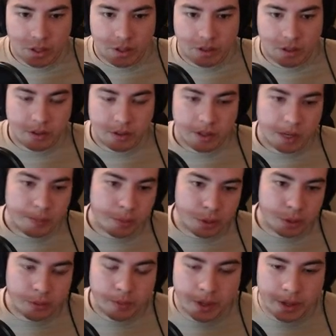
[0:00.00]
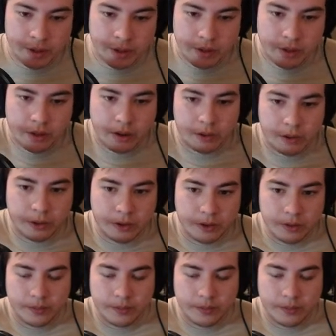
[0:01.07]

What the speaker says: This doesn't get pulled by Arthur,